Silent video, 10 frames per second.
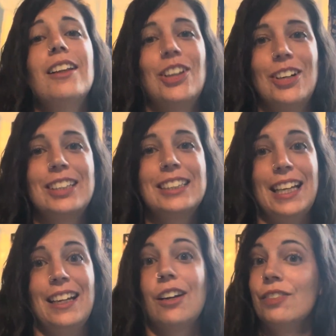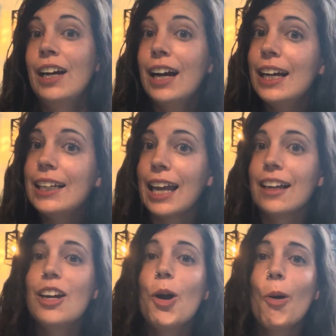long day of hiking
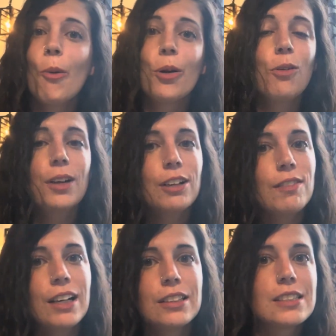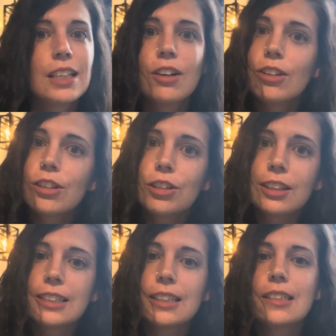or going around and seeing all the
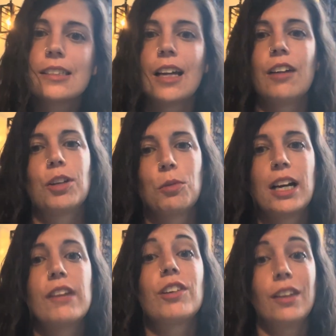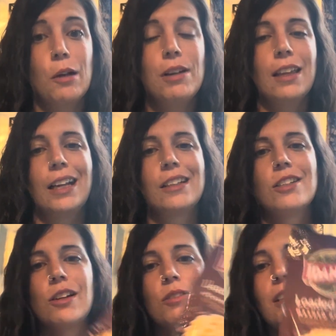touristy stuff or whatever like we like to
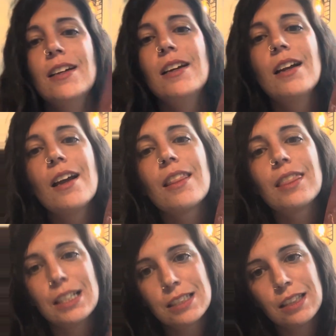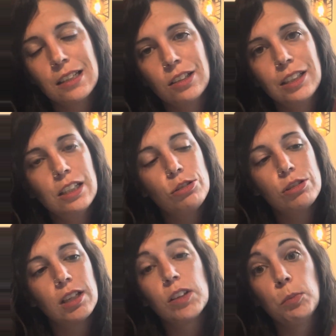do, this literally, you
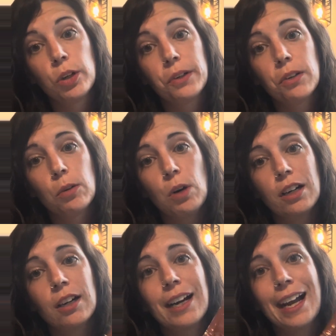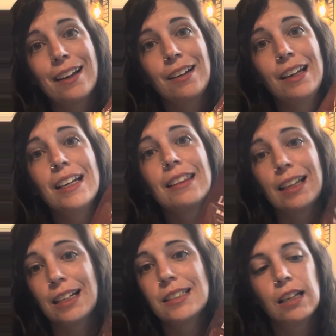just have to boil the water, add it in, and let
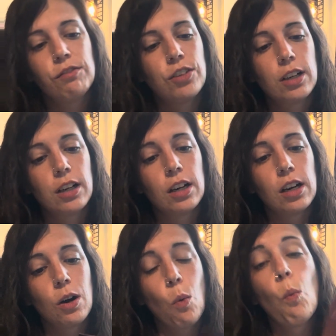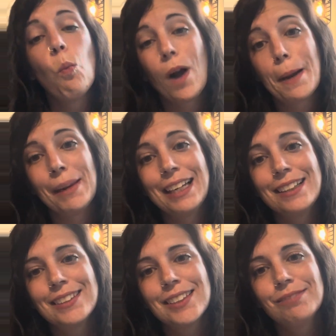it sit for 1
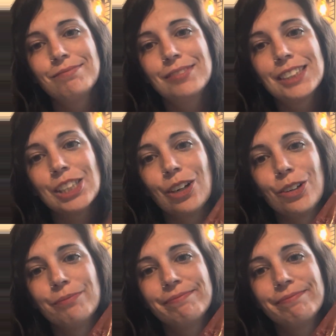minute. So